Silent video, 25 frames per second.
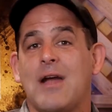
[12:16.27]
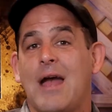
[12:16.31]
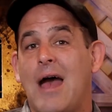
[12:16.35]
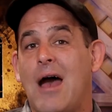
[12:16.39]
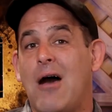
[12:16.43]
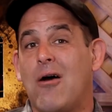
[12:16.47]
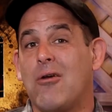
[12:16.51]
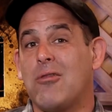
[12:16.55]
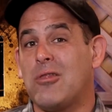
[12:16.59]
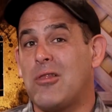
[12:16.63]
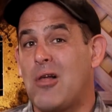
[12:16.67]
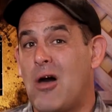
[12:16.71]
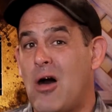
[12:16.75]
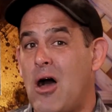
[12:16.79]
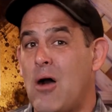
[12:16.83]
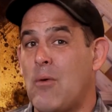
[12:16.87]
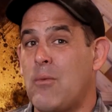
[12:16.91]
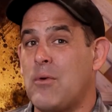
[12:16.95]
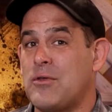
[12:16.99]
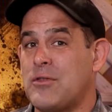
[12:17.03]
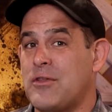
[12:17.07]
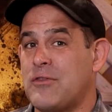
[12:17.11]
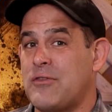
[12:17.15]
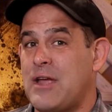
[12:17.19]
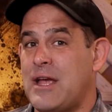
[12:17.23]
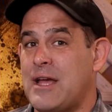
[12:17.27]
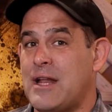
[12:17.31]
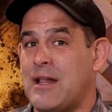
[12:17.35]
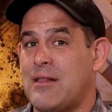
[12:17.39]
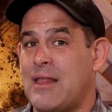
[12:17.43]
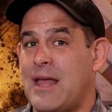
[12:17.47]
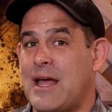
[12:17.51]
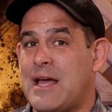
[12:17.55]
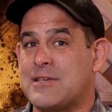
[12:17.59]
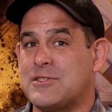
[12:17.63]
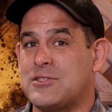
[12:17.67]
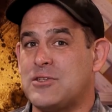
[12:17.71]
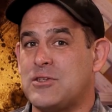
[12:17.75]
how long will the data
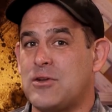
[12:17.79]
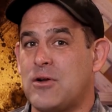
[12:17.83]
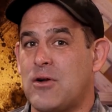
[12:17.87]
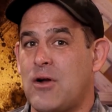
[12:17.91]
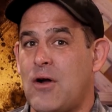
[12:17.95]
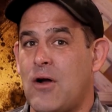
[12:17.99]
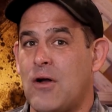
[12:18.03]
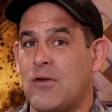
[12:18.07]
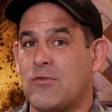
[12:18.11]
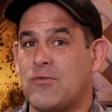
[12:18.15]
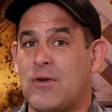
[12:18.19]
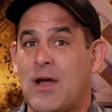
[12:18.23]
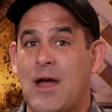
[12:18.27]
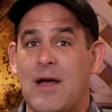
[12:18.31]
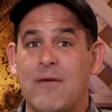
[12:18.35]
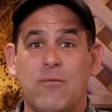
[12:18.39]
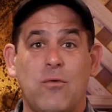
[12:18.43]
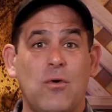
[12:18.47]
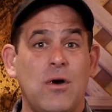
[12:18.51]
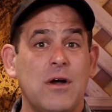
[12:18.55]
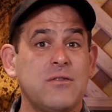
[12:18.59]
last in your hard drive,